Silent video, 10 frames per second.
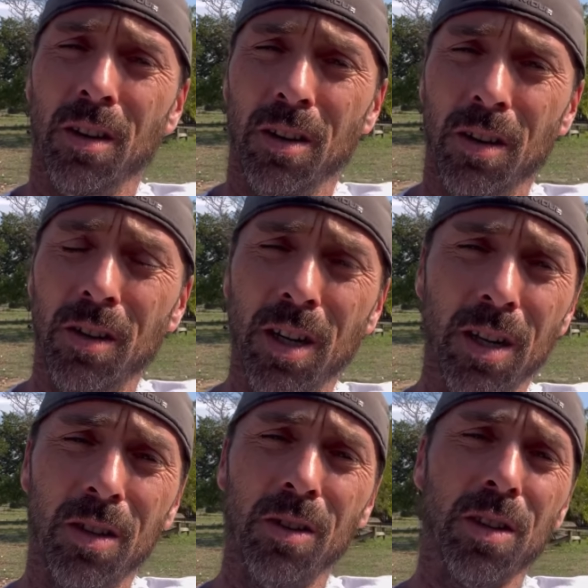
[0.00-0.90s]
You know, you got
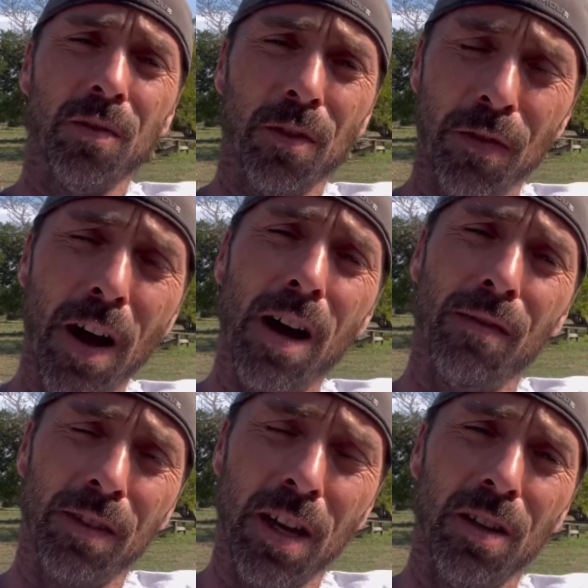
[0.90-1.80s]
to do this for
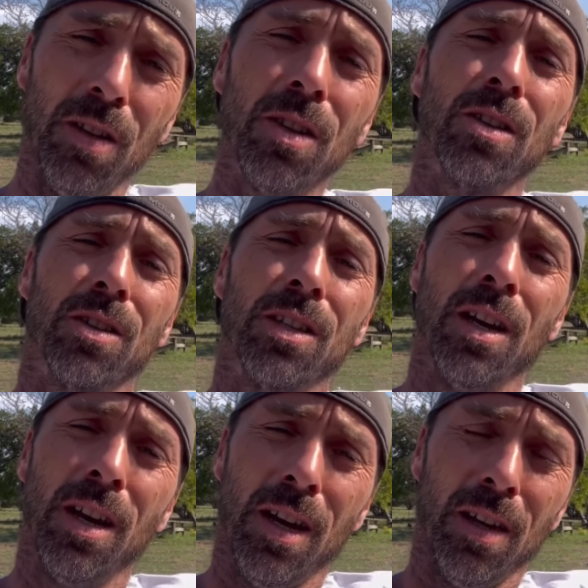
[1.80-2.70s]
five, ten years.
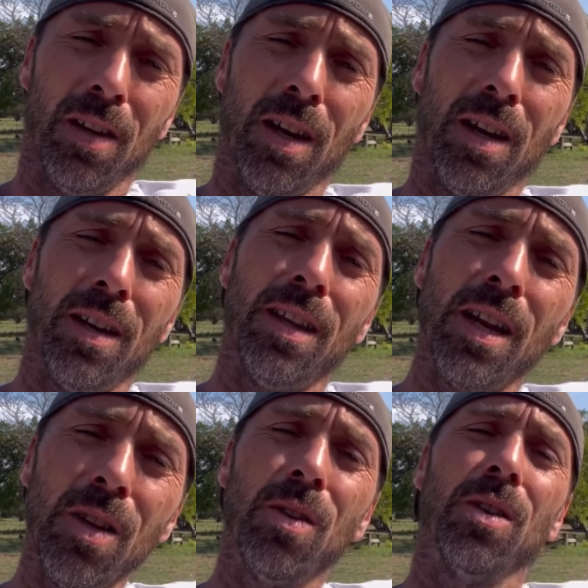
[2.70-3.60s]
And
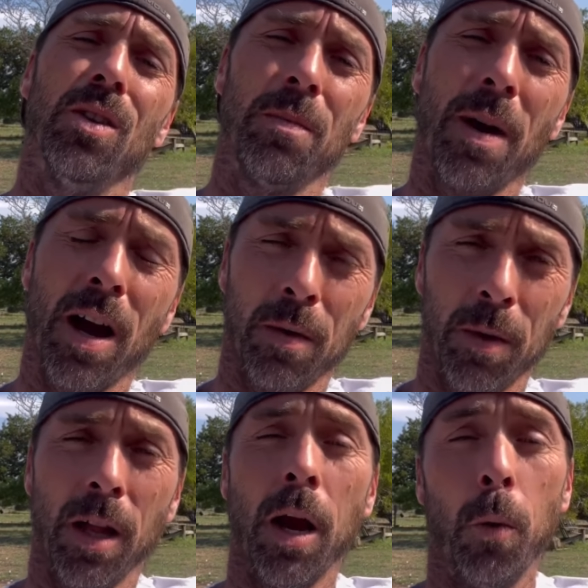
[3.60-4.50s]
then you can look back and
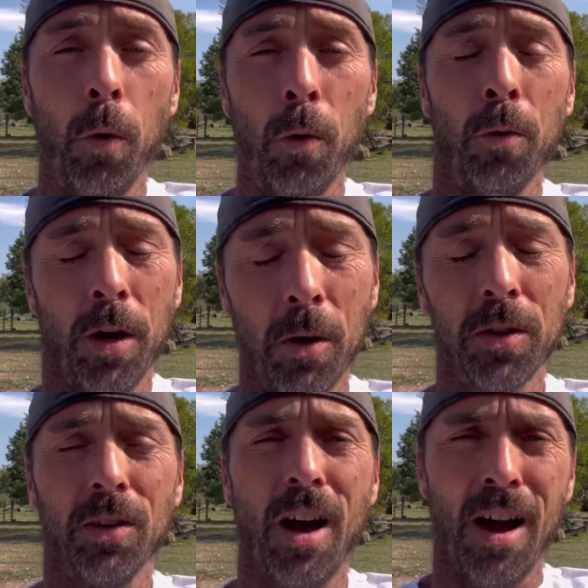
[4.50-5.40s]
be like, whoa, that was
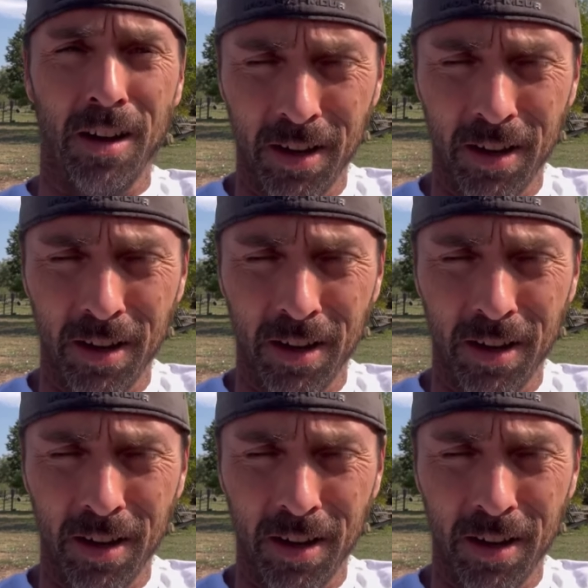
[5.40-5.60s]
a lot.